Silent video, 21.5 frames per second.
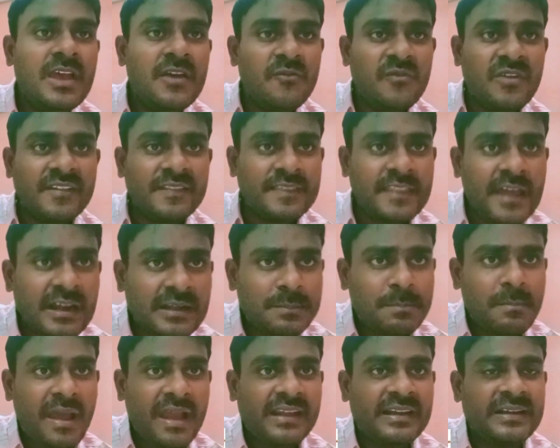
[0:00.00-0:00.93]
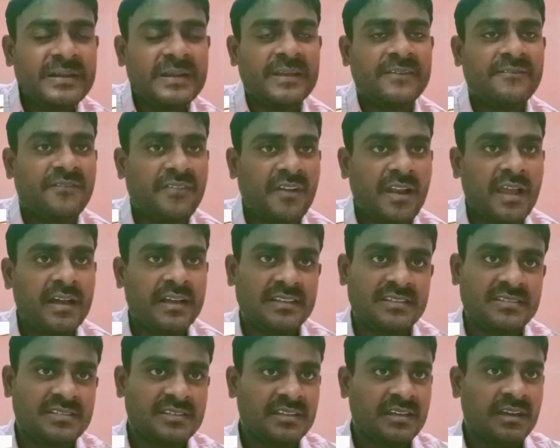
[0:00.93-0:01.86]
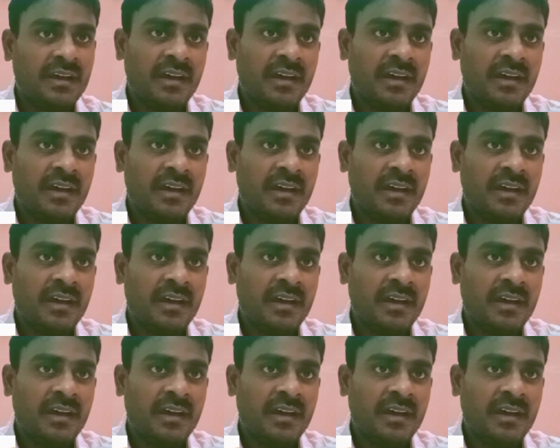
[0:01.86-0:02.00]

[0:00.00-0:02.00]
When that magnetic flux